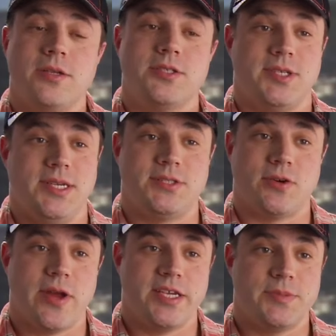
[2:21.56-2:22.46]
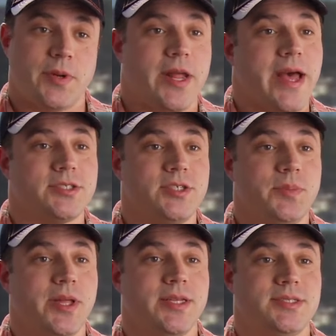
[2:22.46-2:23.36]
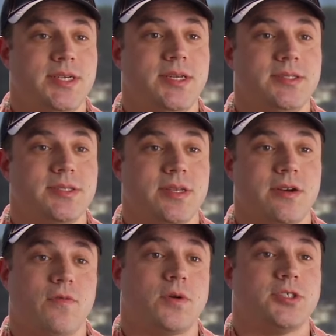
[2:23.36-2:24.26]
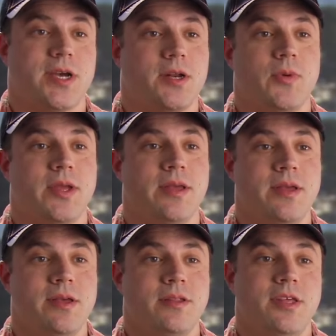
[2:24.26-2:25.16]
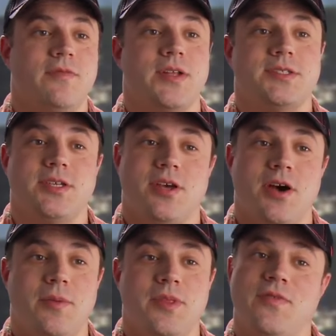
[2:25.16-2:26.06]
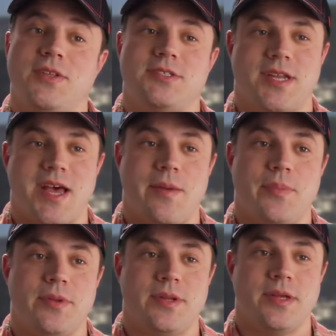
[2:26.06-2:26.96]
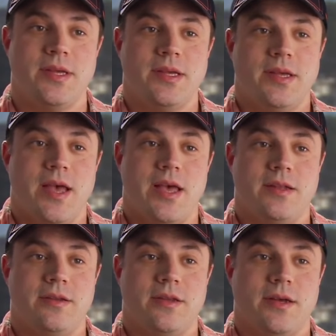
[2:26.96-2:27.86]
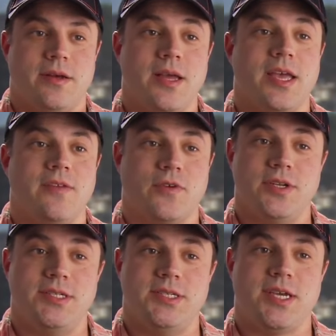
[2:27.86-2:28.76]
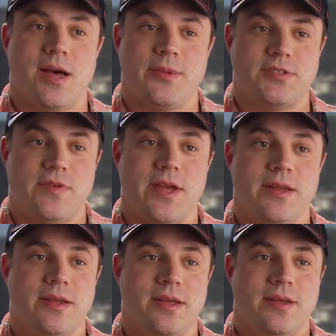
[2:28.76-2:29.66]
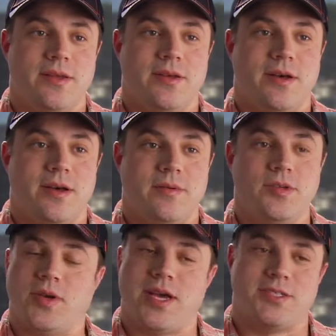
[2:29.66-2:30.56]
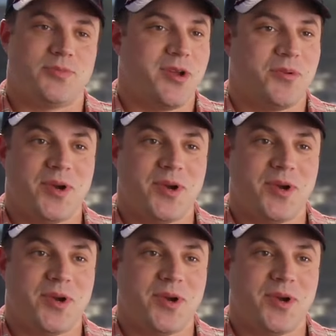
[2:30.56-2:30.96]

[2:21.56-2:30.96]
aren't just Easter eggs, but actually plant seeds that are foreshadowing the events to come, the events that happened. And uh, again, for a DC Comics fan, uh, you'll catch them right